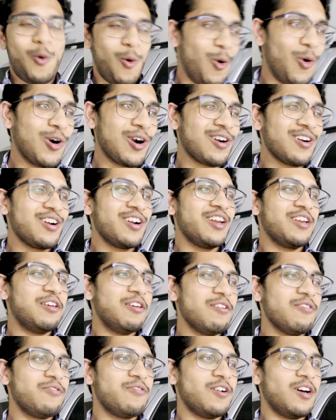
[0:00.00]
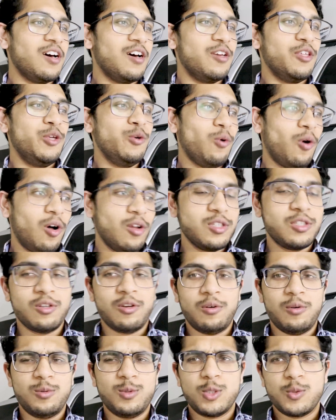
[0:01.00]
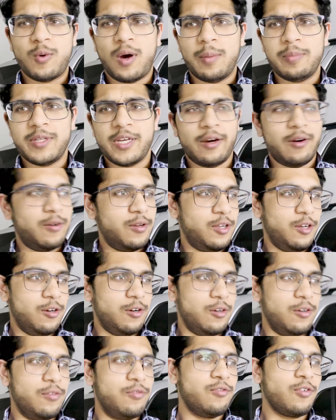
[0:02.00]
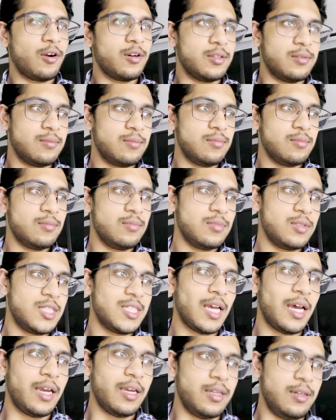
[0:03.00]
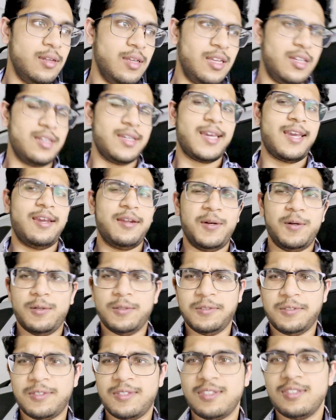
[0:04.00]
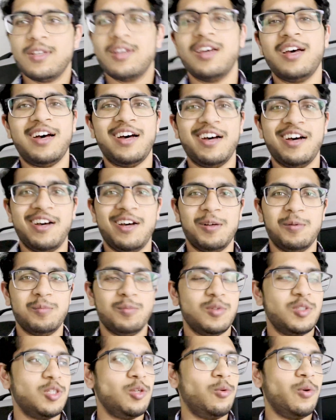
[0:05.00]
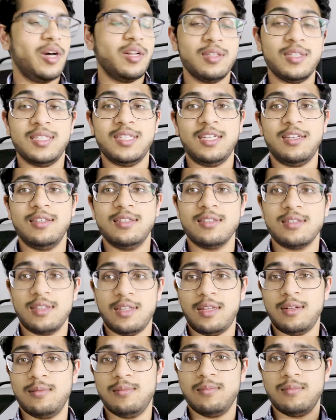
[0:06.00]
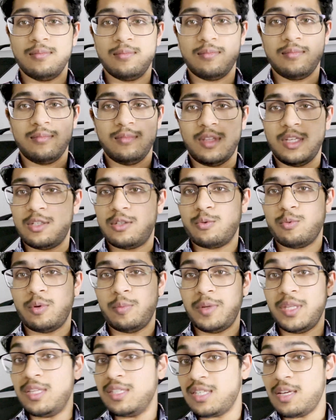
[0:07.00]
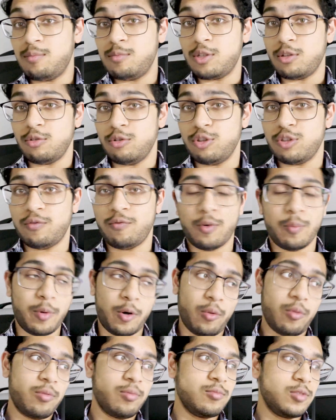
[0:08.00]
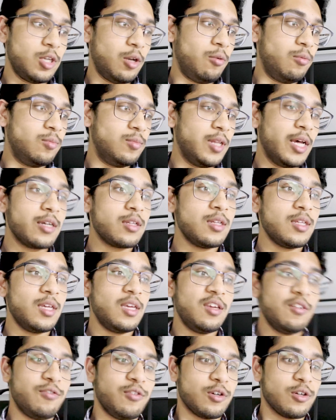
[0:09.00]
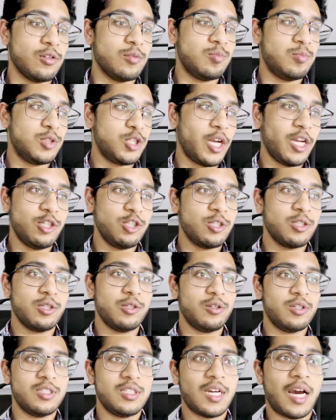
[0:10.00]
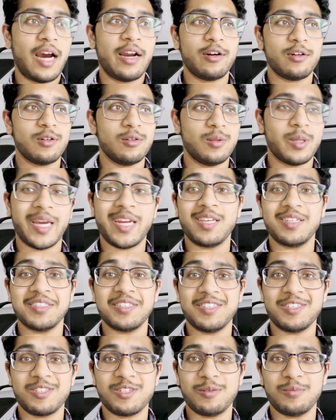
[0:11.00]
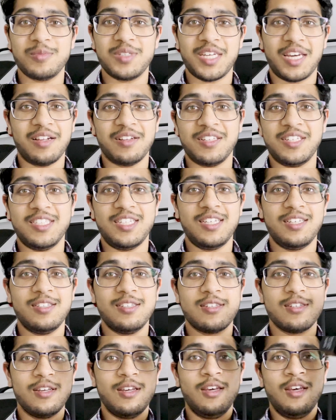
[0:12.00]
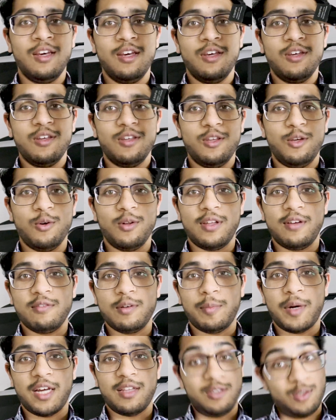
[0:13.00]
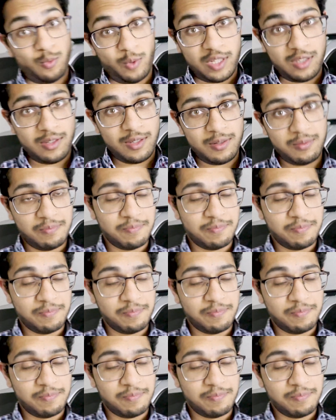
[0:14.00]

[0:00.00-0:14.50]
Or if you also swapped out your front side indicators to LEDs, then this would be the same solution for both. So luckily, if you're changing your entire lighting system to LEDs, you only have to buy this once.